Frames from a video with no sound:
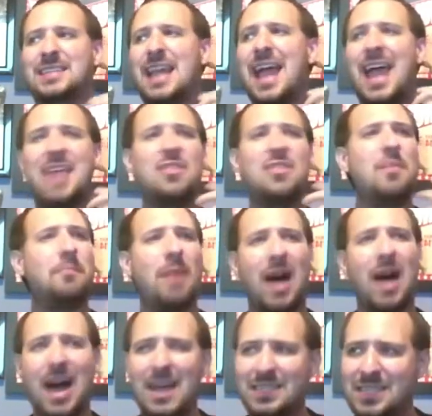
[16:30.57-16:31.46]
and the
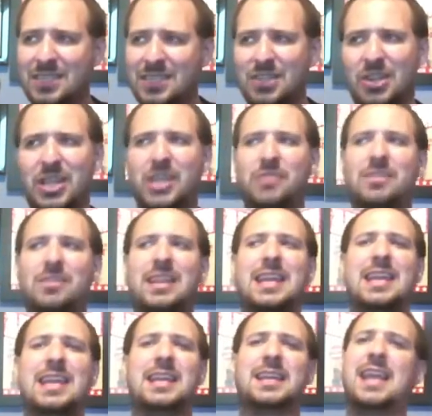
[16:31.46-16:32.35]
bosses are
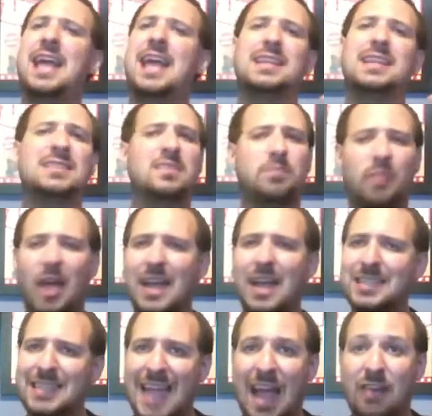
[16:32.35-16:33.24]
unique, and it's
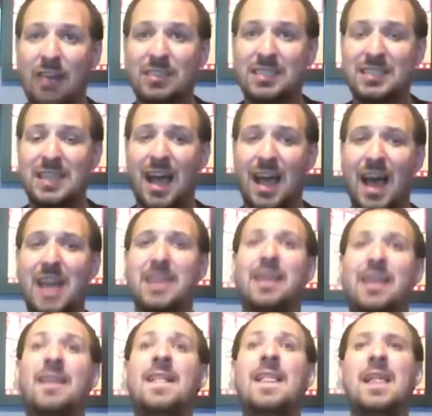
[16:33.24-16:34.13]
surprising how it's done,
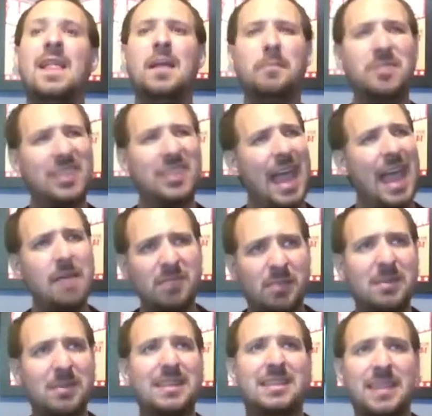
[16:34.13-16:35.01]
but the game
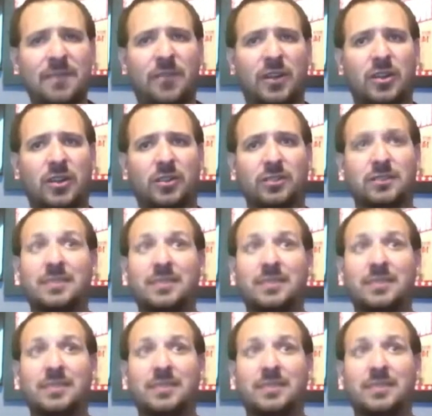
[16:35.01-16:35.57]
can be difficult.